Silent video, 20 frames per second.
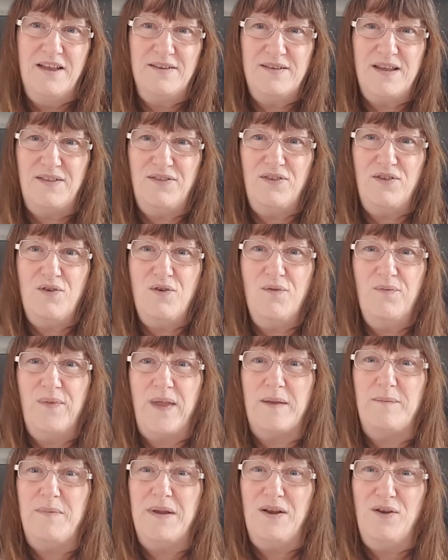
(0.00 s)
So I thought,
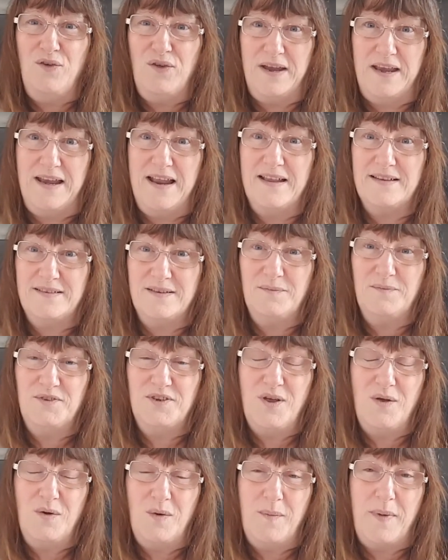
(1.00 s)
I'd been looking at some
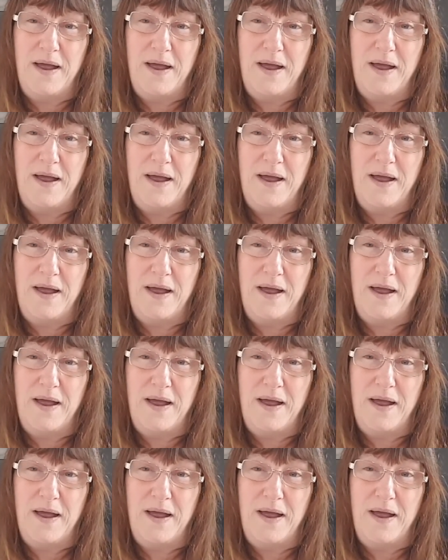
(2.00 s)
solar